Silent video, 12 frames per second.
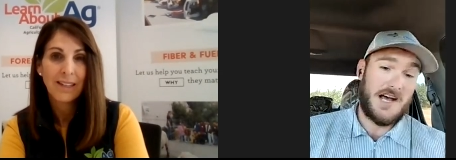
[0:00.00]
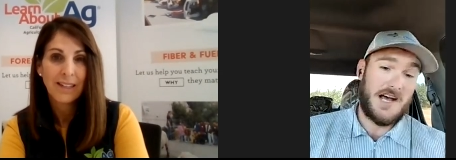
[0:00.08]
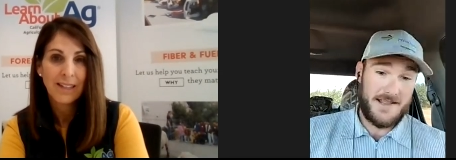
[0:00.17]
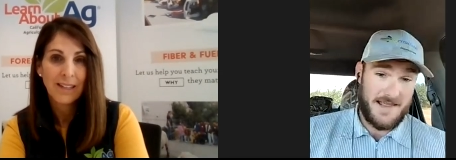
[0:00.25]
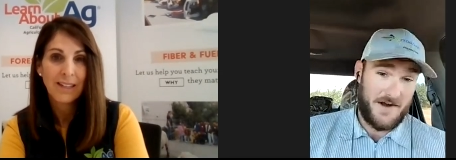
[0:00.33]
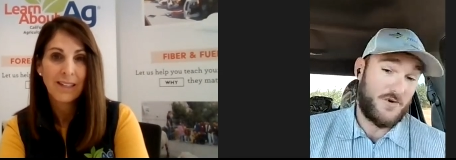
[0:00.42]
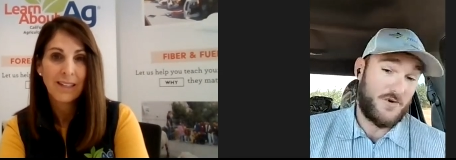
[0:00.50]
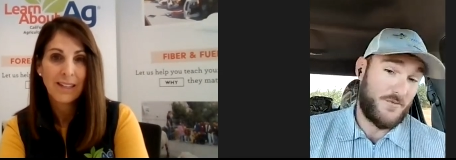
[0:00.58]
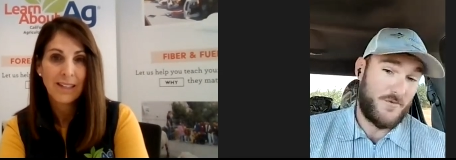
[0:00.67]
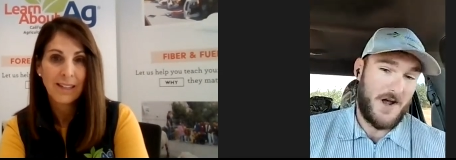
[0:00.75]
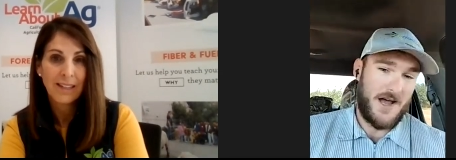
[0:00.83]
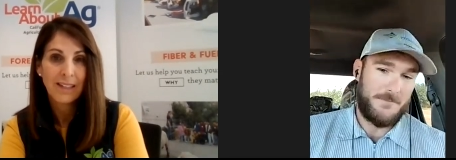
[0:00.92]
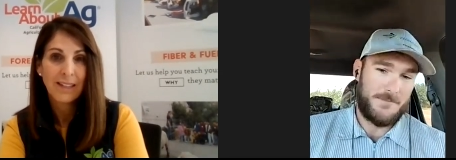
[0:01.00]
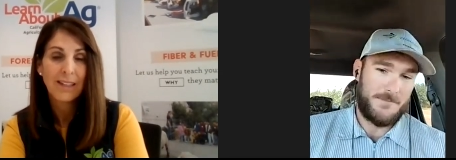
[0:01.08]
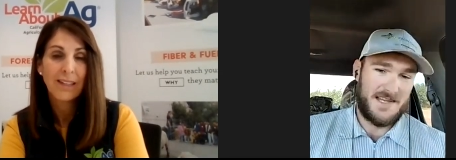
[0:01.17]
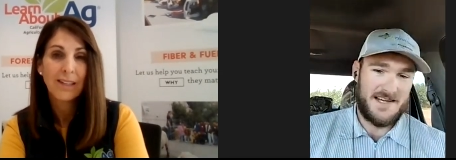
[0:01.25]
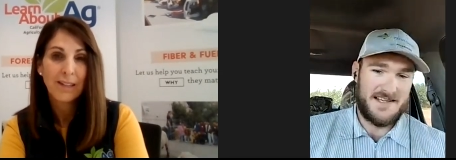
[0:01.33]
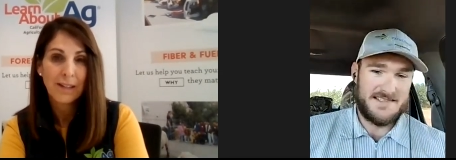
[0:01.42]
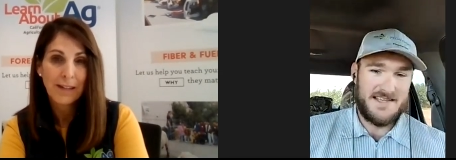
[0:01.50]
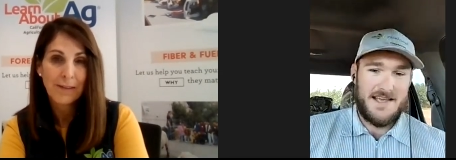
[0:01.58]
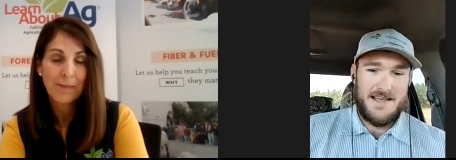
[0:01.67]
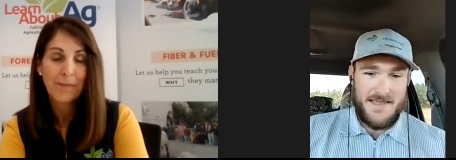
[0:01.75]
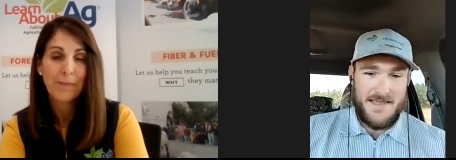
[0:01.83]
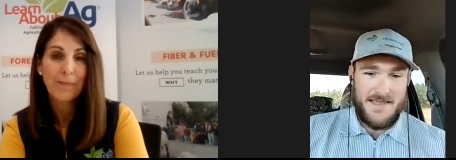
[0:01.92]
Speaker 1: a lot of that root rot because
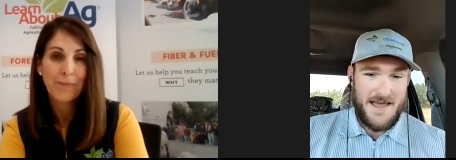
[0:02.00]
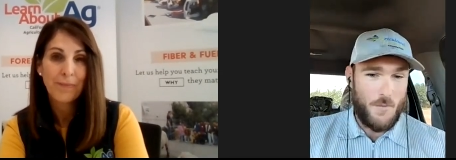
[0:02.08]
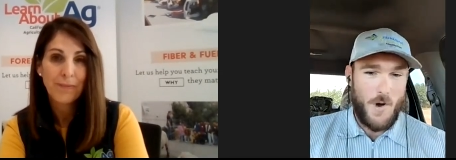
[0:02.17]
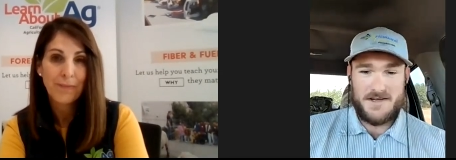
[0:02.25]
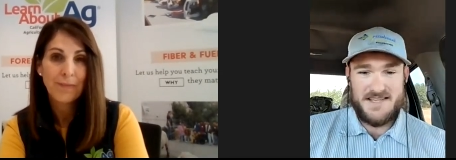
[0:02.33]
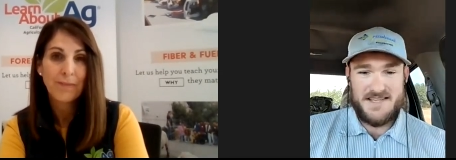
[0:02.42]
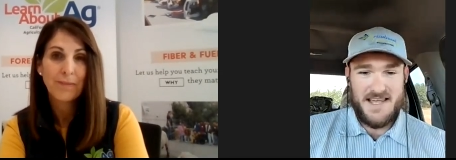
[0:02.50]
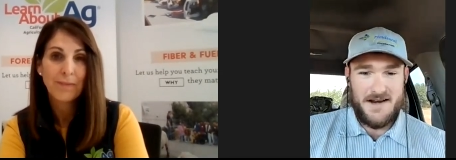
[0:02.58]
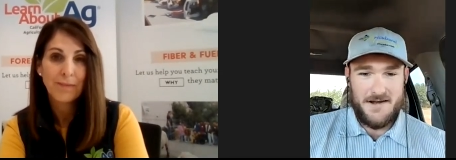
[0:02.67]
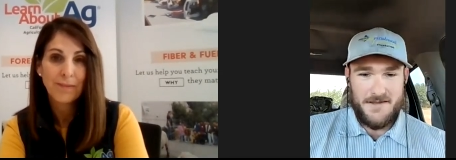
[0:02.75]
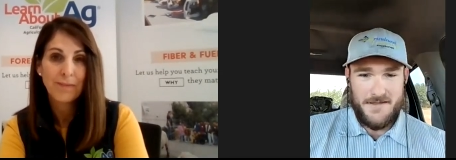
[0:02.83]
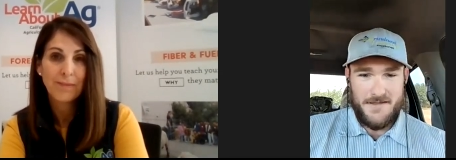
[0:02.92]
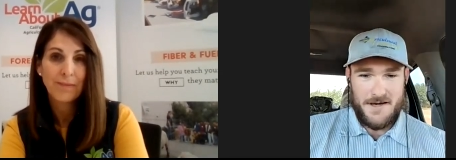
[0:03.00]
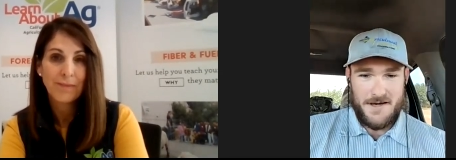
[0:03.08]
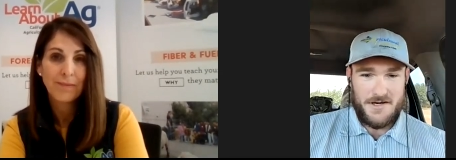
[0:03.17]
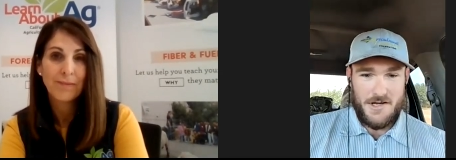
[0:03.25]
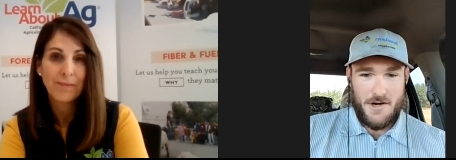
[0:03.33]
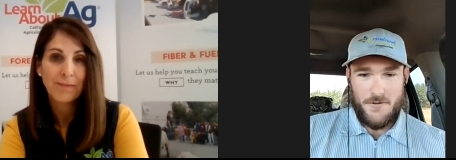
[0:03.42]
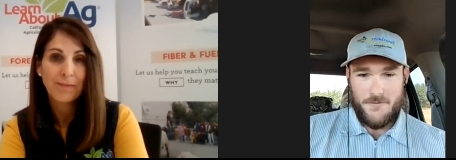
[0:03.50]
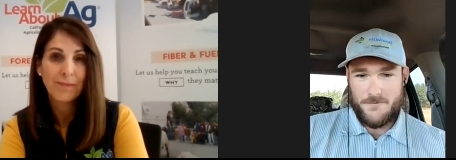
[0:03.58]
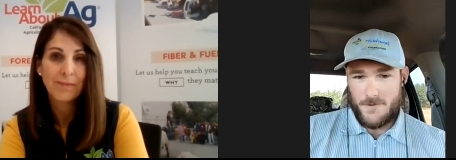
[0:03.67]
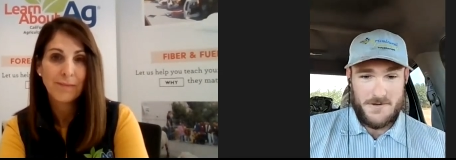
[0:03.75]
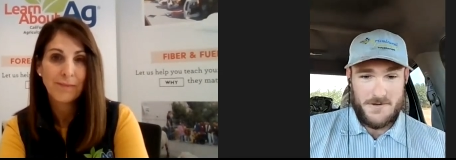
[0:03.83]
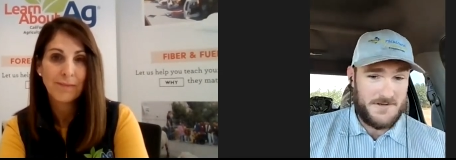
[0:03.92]
that water set on there, you know,
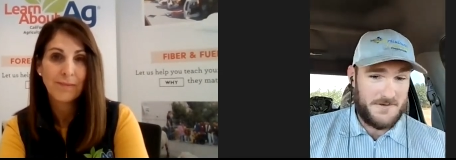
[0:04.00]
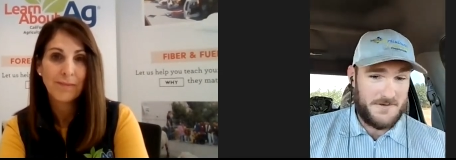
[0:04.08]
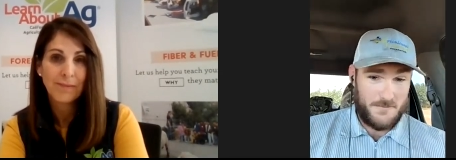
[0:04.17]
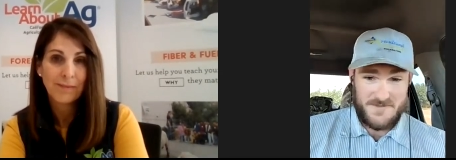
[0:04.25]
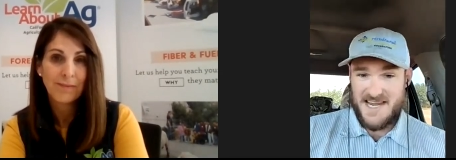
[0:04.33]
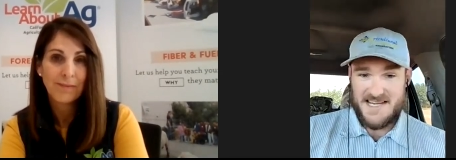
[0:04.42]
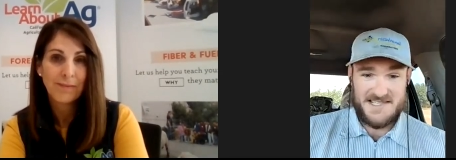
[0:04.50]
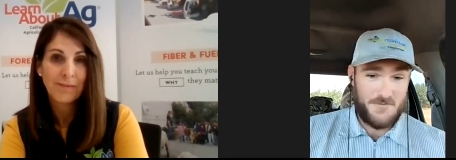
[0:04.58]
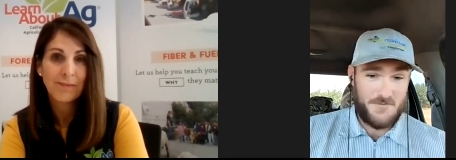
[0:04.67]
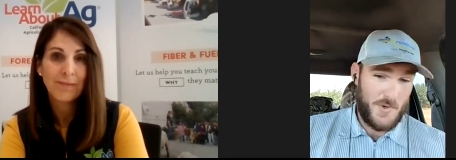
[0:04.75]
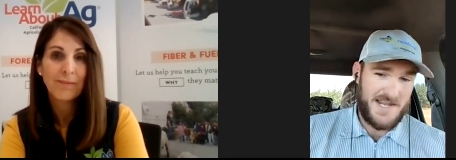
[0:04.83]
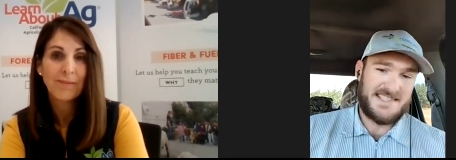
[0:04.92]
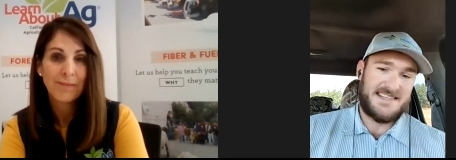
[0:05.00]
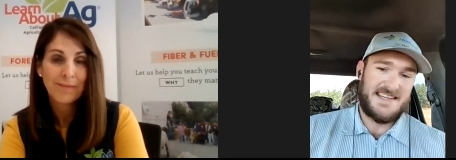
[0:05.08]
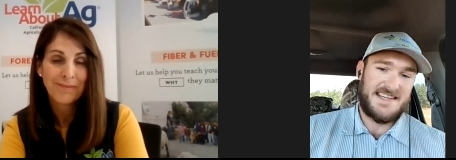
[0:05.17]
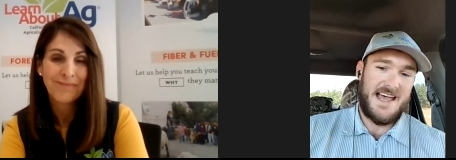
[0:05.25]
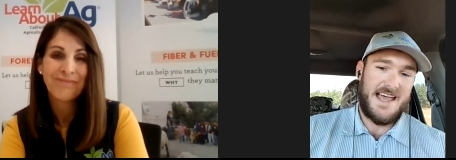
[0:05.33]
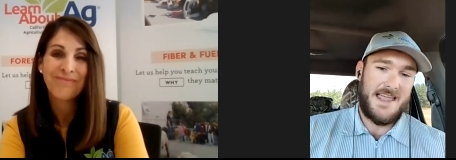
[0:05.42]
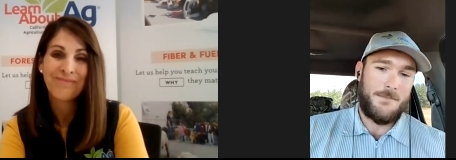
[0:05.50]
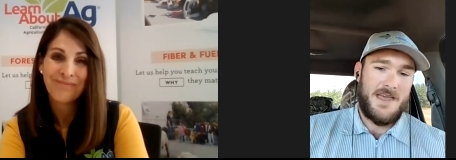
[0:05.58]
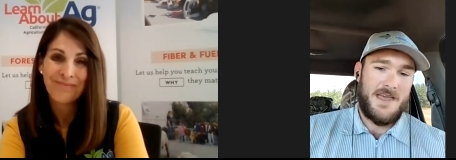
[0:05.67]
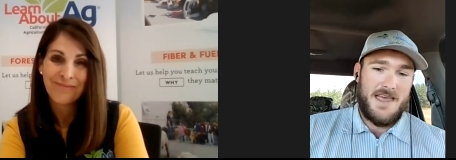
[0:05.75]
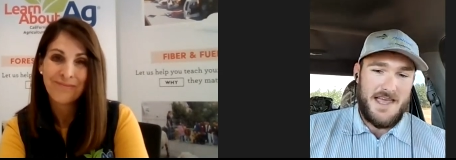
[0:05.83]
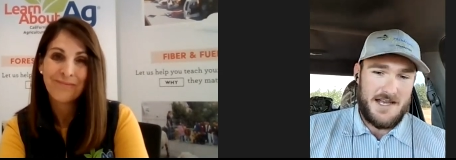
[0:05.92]
for days, weeks at a time.